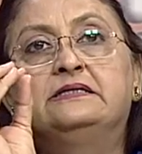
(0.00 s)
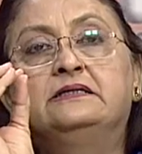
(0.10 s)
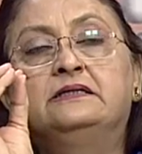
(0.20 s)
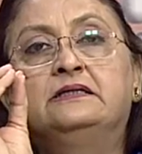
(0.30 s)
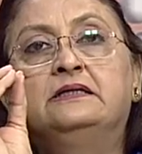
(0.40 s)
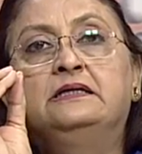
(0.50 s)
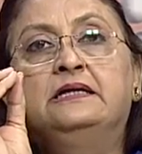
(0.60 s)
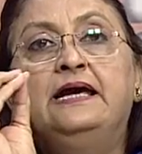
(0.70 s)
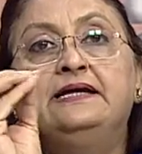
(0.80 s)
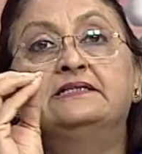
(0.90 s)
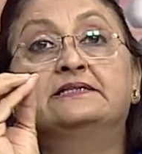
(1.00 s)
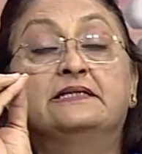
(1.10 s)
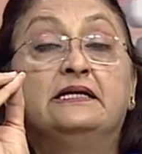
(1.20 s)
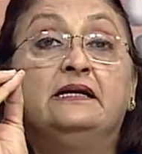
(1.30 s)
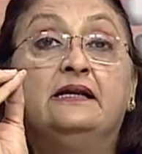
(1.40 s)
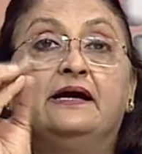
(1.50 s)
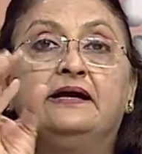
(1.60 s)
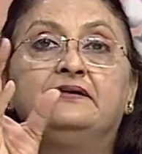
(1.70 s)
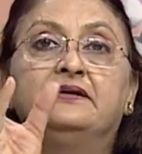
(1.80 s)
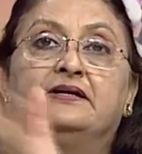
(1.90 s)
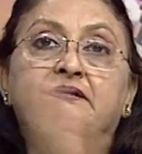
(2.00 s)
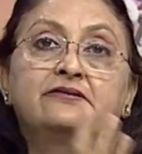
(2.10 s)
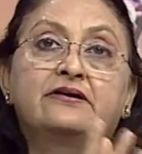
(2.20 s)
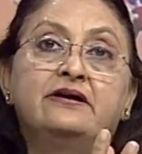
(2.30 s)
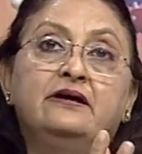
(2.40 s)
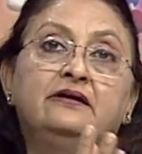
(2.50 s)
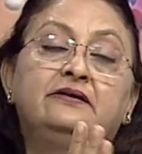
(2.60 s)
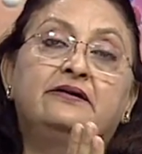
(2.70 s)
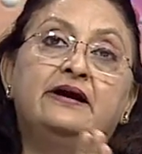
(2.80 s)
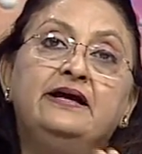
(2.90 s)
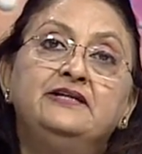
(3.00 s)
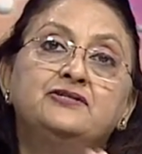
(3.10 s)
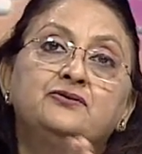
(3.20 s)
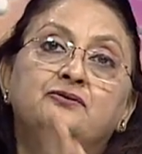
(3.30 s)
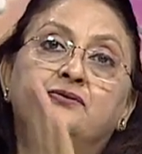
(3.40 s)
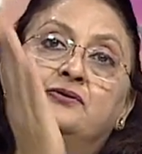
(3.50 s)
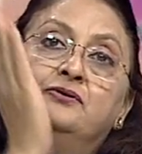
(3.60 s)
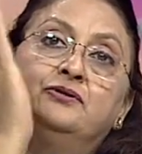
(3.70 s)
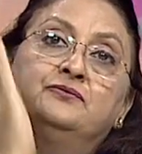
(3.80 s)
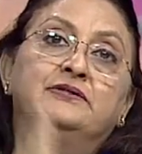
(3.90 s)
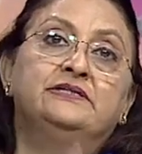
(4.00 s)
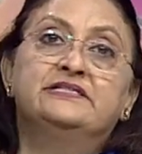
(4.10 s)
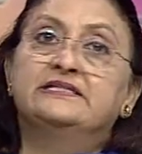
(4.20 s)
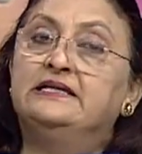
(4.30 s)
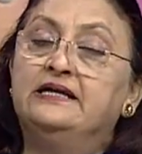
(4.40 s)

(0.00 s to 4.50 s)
uh, likes light, it tr uh, tries to grow towards